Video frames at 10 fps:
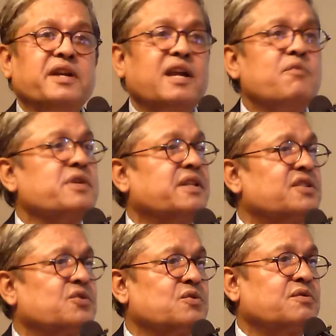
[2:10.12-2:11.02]
Nigam with
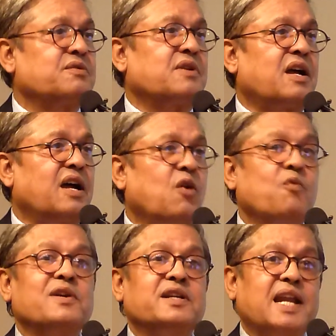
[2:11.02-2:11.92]
us, who I
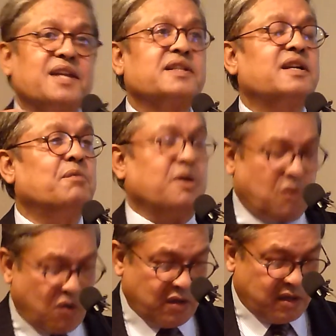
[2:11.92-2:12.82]
hope will tell us a little bit
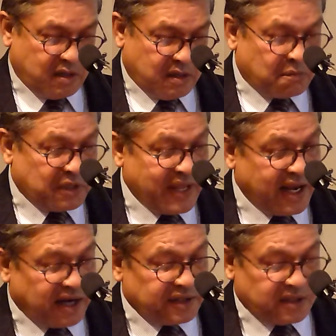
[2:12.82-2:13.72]
more. But
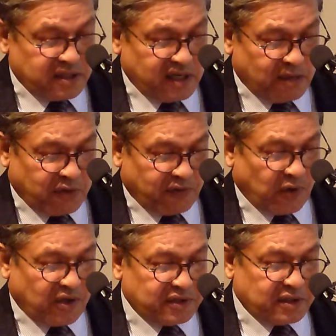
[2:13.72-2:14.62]
there are a certain number of
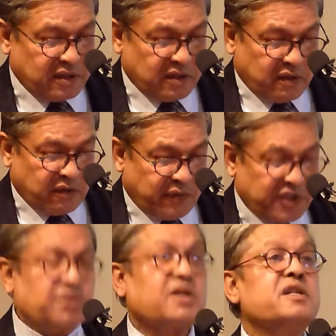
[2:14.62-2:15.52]
laws
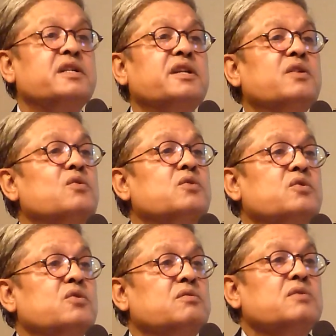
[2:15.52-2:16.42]
which continue
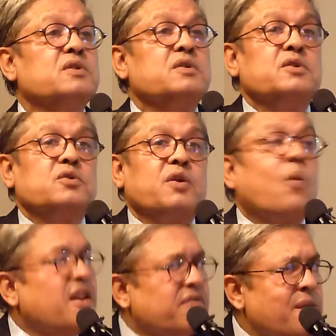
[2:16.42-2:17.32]
to, to the,
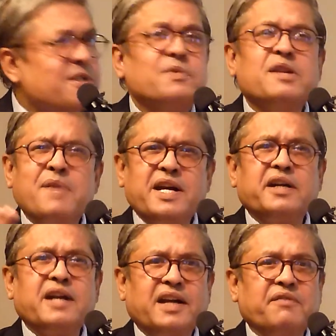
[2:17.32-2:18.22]
one of them has been
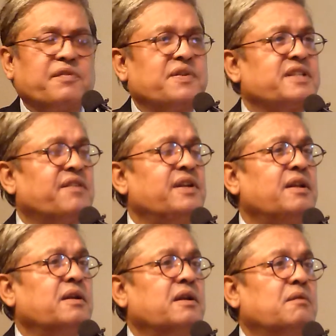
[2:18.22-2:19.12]
amended in 1957,
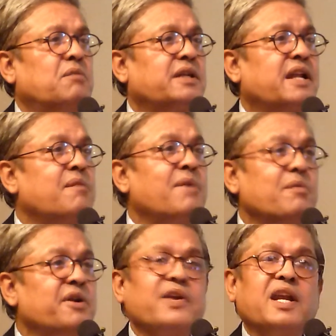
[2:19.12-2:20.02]
but that
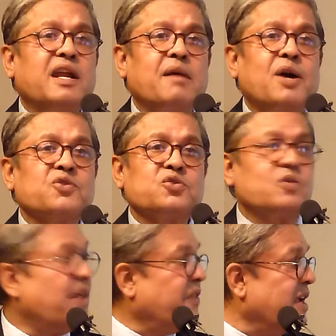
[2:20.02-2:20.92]
amendment really amounts to
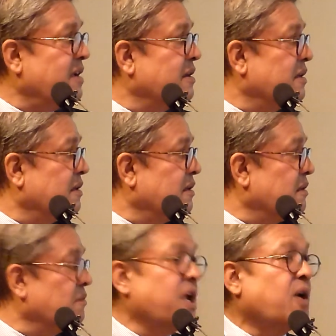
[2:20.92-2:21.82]
nothing
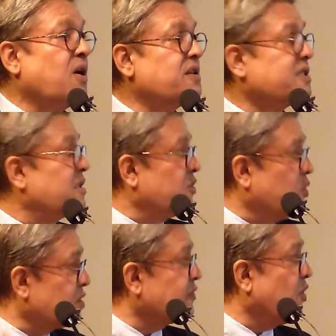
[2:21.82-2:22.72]
because
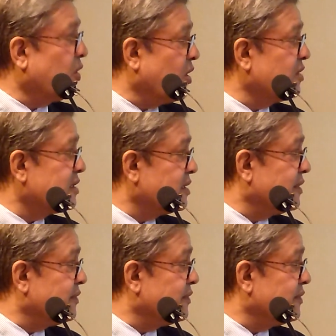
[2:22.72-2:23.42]
those four laws